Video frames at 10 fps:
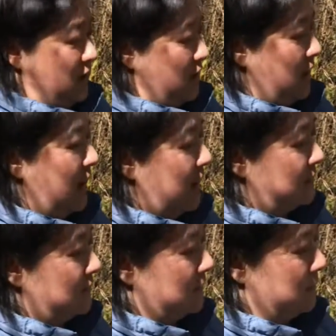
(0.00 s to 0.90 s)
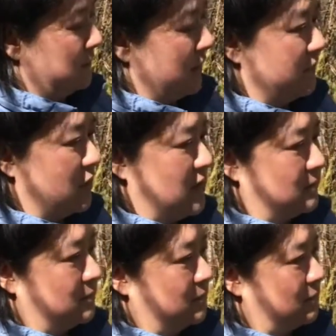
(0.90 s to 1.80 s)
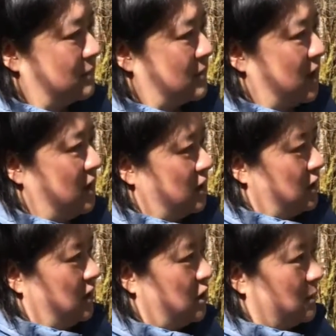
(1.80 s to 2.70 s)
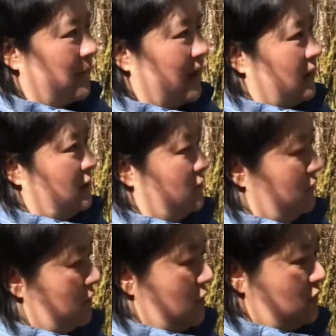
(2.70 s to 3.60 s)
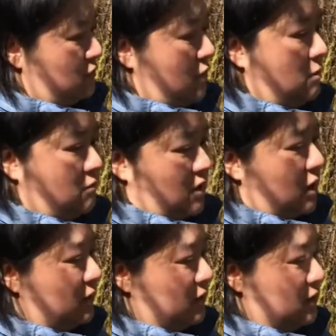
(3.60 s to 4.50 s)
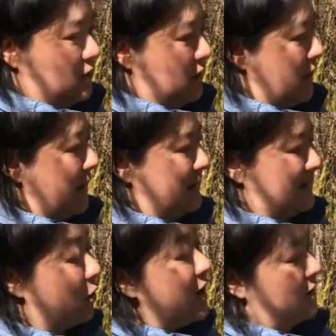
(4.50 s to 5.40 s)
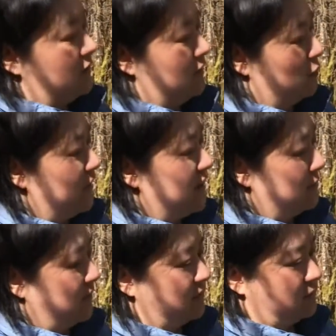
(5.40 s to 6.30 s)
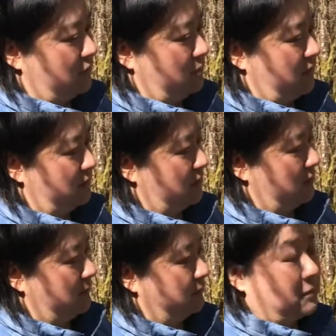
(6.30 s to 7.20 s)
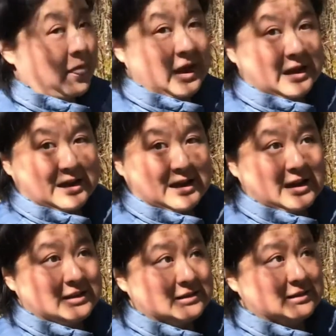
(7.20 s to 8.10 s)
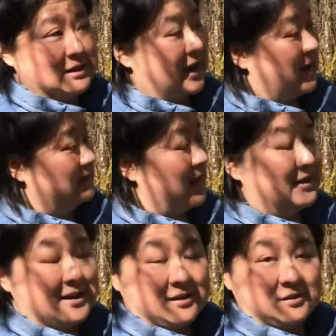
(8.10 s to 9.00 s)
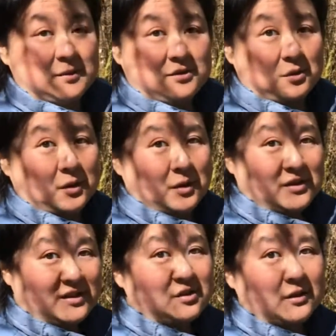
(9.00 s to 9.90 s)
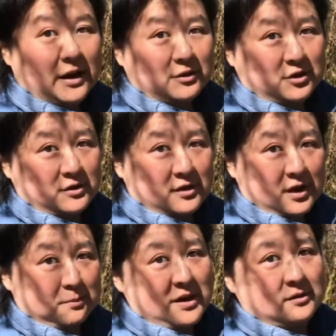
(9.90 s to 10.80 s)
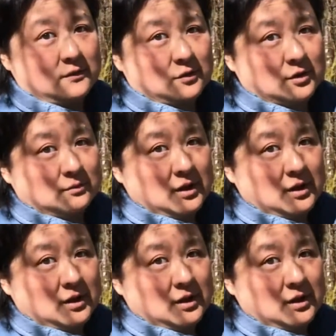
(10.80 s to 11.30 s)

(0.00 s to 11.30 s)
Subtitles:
It has you can make it into a very strong broth. And and one thing about this herb is it has antihistamine, so seasonal allergies, amazing for it.